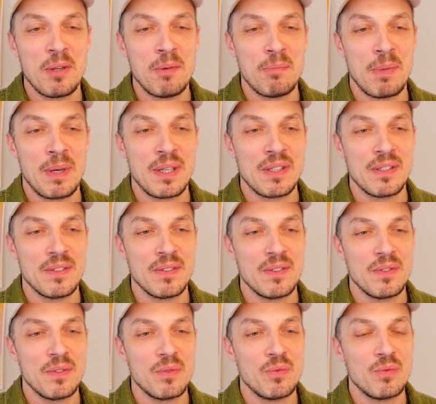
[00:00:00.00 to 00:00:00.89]
But
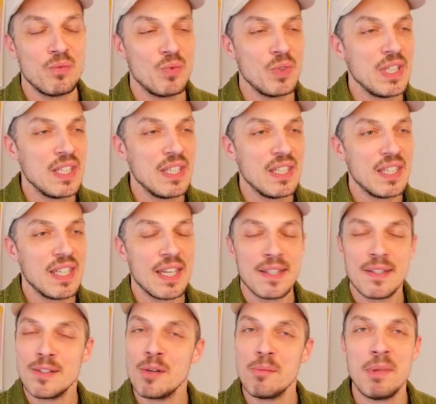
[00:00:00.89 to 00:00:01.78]
we
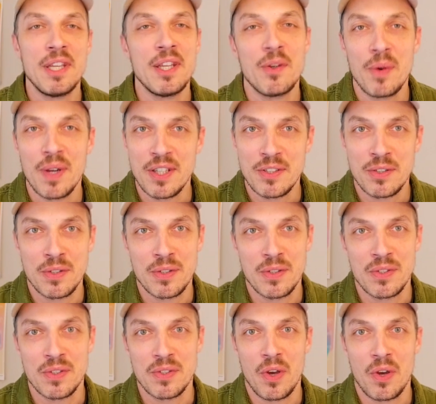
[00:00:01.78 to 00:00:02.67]
get so many
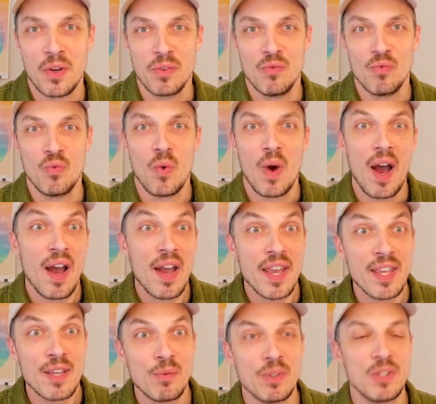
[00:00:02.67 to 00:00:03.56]
questions on
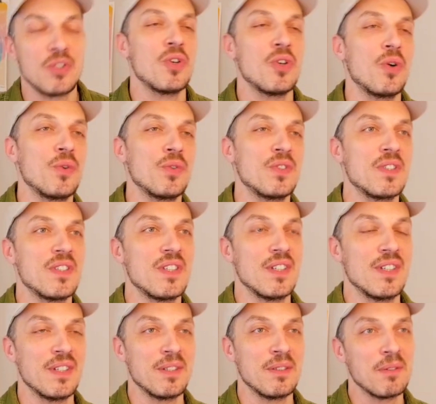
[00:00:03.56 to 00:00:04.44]
why we chose
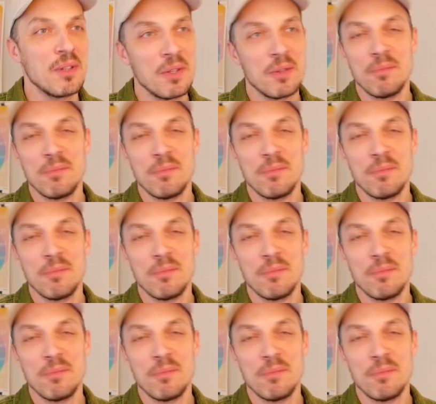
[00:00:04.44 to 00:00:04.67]
to